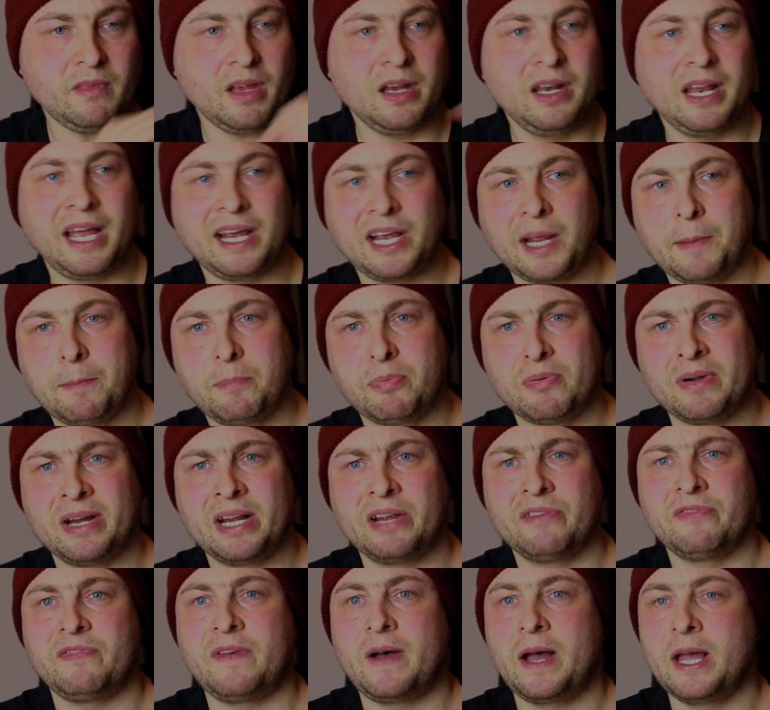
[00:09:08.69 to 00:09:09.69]
like a
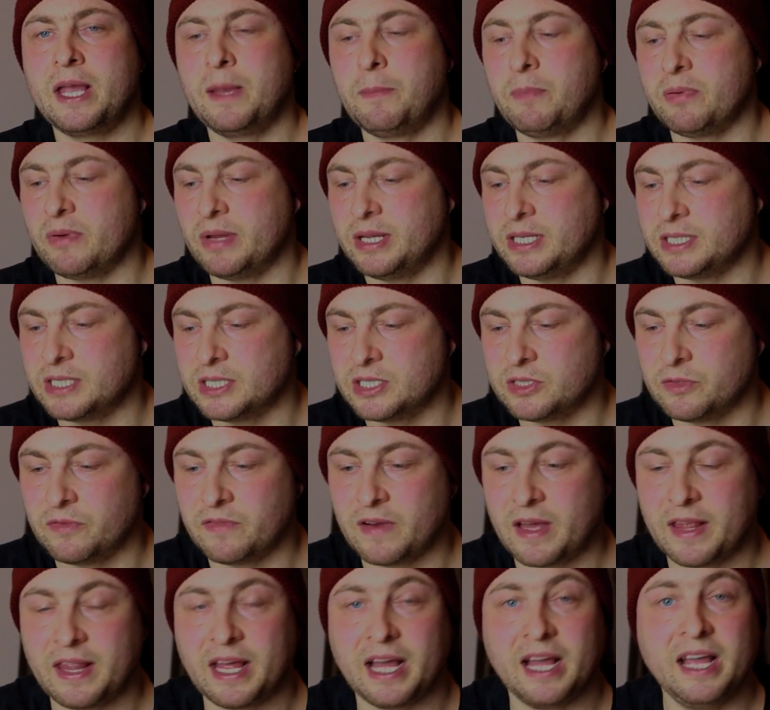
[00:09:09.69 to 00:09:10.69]
brick fireplace and stuff
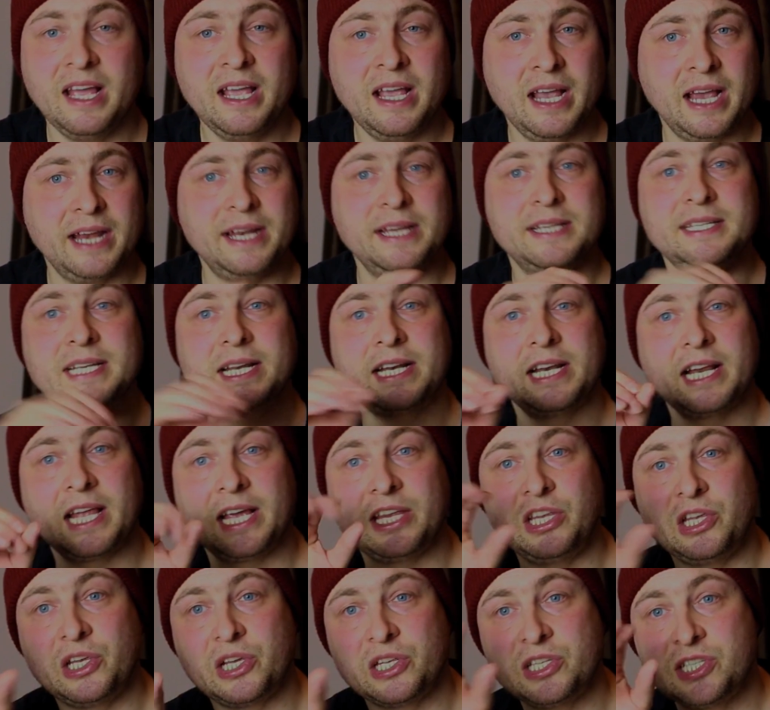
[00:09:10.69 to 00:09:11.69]
like that. And he said
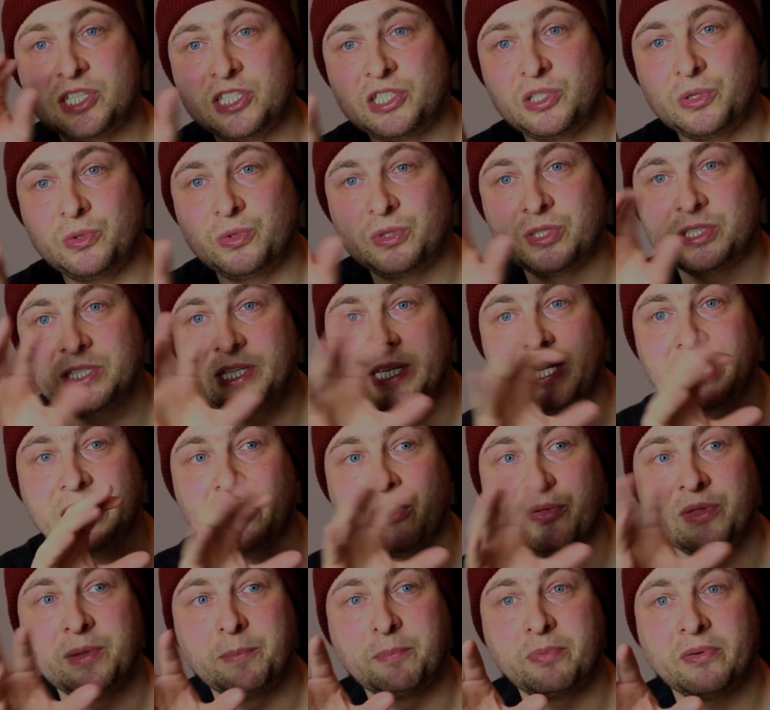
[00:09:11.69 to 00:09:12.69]
like you can still see it
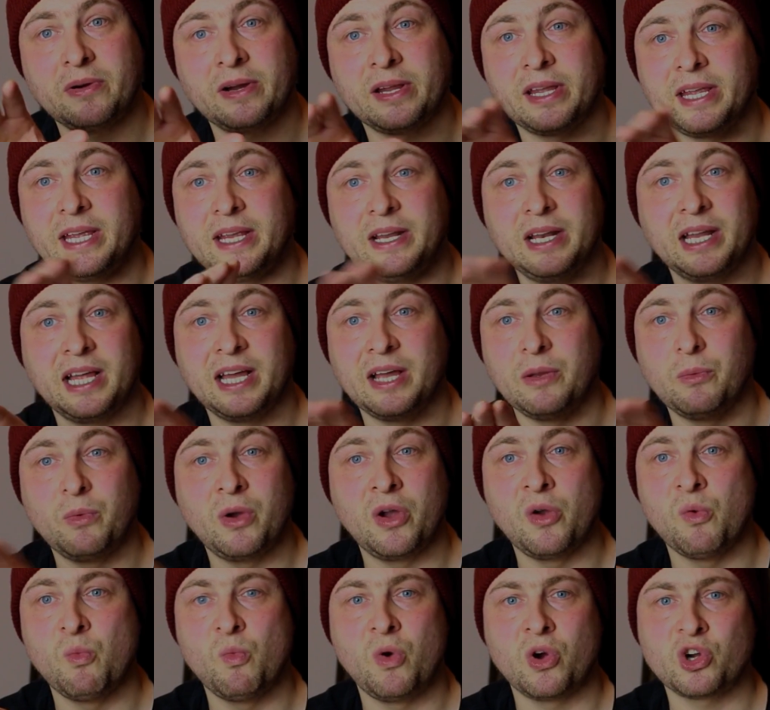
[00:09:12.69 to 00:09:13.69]
on the brick, it like
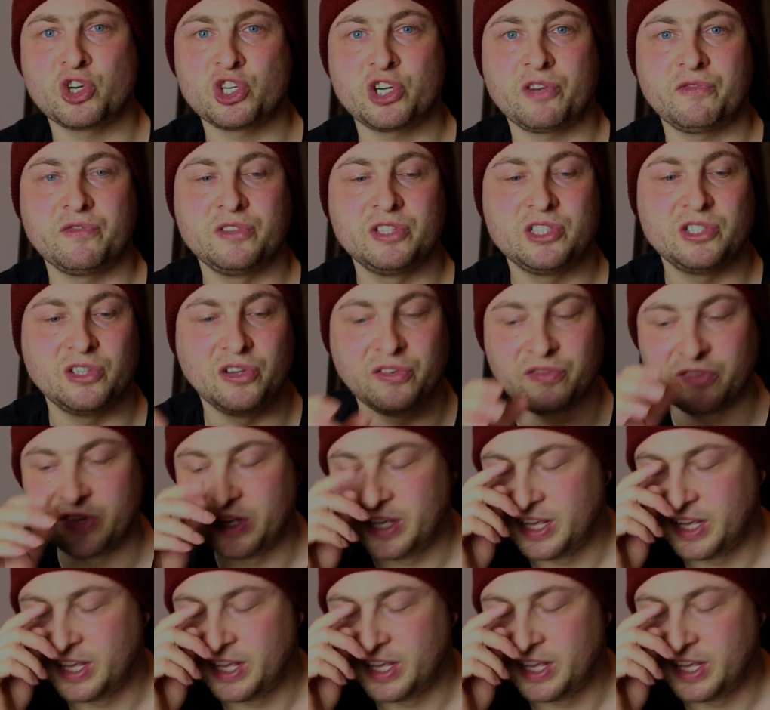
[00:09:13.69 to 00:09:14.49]
won't wash off and stuff.